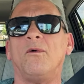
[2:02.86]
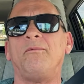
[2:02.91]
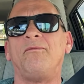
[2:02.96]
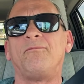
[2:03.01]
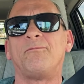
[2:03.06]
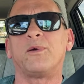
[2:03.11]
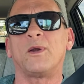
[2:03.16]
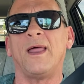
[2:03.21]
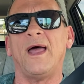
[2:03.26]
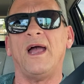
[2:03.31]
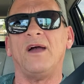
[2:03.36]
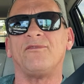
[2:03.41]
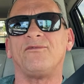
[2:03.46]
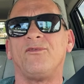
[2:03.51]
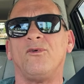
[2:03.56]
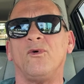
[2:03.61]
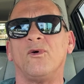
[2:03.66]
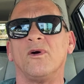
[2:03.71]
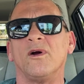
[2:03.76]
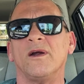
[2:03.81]

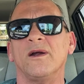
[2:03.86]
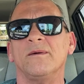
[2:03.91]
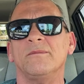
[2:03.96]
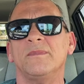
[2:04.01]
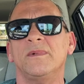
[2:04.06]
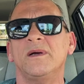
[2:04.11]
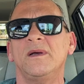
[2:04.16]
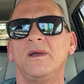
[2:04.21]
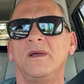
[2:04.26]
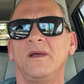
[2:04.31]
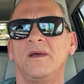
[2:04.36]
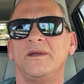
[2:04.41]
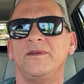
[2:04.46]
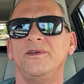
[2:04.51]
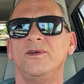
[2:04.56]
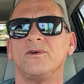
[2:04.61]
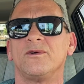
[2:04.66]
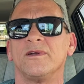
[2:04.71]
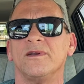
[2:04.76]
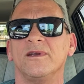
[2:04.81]
platform,
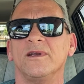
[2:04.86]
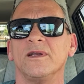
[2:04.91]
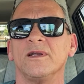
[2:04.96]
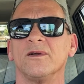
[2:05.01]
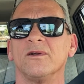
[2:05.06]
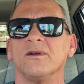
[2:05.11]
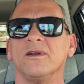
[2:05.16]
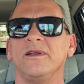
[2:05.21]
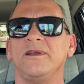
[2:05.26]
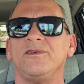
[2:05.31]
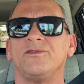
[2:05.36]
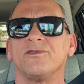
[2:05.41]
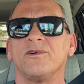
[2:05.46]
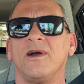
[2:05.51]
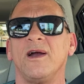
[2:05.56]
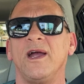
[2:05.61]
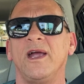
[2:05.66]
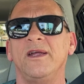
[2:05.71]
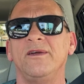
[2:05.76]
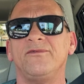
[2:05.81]
you can literally
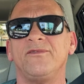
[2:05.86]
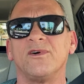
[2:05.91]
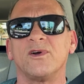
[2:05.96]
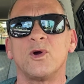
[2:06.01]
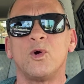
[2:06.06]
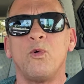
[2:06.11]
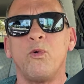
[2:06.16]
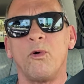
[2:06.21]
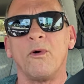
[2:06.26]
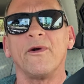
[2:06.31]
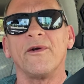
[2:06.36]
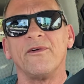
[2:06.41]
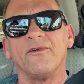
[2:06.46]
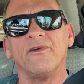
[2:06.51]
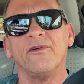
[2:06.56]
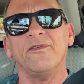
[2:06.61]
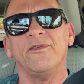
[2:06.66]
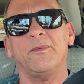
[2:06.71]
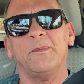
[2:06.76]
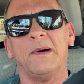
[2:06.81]
drive a
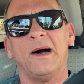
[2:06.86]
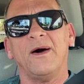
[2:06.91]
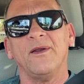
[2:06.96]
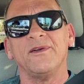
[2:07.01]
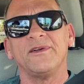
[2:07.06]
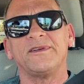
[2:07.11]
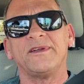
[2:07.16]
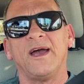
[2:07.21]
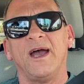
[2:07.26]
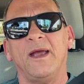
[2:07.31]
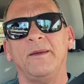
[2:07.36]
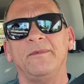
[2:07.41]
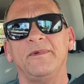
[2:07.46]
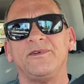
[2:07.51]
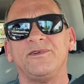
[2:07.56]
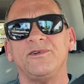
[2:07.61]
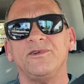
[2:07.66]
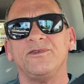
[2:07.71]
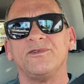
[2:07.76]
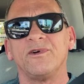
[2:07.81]
quarter of the amount of time
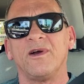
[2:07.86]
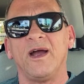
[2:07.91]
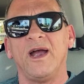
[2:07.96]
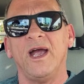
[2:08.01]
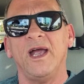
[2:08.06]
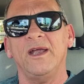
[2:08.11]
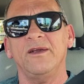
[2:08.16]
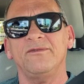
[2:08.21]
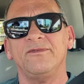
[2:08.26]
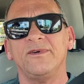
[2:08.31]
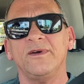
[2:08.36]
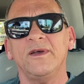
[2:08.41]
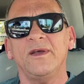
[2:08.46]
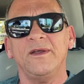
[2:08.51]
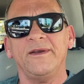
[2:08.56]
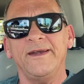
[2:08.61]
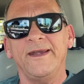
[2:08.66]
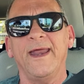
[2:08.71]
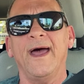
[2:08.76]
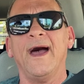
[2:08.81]
that you drive
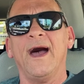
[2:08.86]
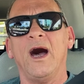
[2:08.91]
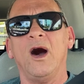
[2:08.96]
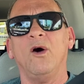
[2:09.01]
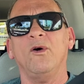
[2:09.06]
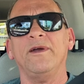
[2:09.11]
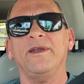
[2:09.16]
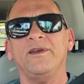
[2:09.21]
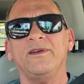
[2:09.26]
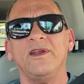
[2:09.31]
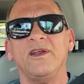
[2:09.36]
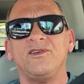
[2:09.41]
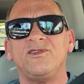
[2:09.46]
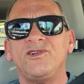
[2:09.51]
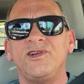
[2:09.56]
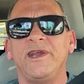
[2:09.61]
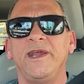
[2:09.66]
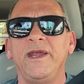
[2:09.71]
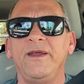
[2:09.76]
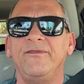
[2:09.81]
now and
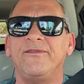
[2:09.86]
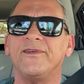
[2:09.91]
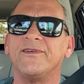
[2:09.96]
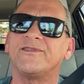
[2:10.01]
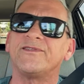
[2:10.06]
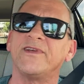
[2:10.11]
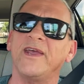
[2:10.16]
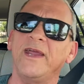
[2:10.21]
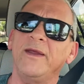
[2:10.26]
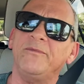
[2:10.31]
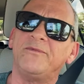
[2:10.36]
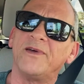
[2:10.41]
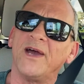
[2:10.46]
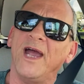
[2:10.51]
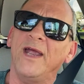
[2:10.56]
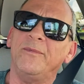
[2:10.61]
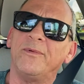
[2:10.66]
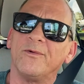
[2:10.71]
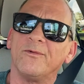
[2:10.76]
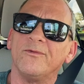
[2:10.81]
achieve the same
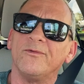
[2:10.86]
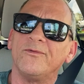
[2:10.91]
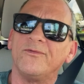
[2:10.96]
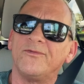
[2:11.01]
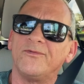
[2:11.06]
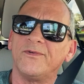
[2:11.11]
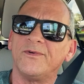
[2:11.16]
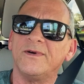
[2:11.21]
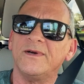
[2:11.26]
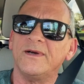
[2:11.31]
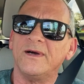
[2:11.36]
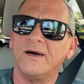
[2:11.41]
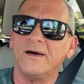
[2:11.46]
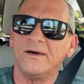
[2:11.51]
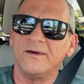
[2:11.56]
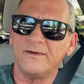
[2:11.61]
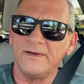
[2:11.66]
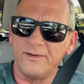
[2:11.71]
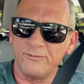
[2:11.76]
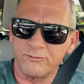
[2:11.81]
type of
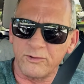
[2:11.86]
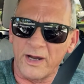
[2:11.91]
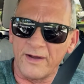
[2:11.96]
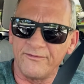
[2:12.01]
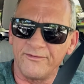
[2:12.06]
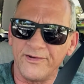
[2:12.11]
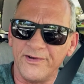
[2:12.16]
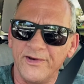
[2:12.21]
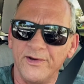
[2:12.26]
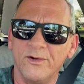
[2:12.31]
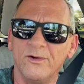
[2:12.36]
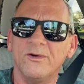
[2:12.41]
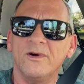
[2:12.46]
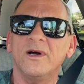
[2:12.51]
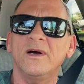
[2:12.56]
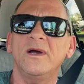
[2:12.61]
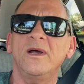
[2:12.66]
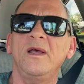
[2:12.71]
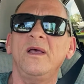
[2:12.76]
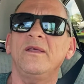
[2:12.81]
uh, revenue.
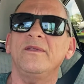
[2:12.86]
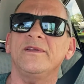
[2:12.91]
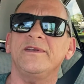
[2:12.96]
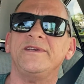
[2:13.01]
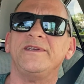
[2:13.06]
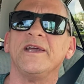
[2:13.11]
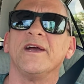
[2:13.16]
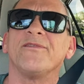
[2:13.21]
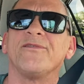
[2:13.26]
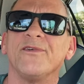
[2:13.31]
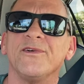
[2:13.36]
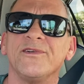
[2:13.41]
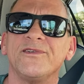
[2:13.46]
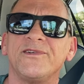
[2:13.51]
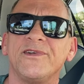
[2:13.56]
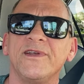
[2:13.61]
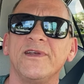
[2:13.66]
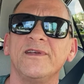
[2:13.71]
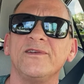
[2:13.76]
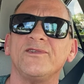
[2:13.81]
The
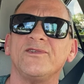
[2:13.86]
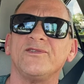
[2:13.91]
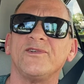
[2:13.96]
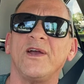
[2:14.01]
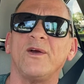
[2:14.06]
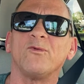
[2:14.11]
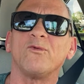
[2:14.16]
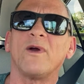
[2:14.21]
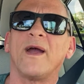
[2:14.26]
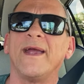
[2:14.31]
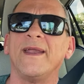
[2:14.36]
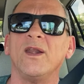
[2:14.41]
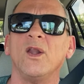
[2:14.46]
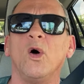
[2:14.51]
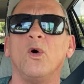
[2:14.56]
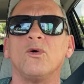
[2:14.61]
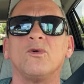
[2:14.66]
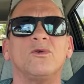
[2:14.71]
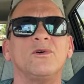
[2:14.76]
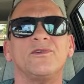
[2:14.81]
difference is, is that Ride
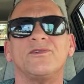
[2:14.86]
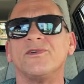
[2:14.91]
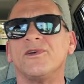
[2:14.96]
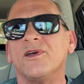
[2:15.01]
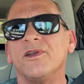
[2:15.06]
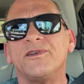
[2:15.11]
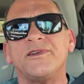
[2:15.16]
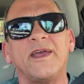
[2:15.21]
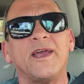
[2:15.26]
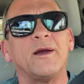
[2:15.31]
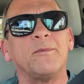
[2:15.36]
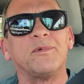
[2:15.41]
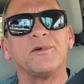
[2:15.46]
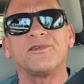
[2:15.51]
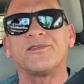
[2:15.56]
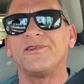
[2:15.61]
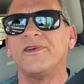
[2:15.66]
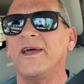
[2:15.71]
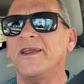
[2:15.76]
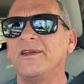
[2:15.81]
Local isn't going to take a
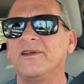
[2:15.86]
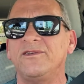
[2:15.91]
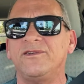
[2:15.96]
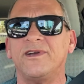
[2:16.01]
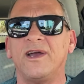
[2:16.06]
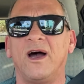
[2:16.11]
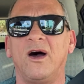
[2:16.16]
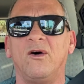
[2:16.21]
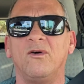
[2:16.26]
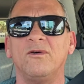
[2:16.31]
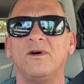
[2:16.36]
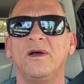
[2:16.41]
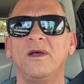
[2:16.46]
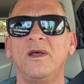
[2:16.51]
percentage out.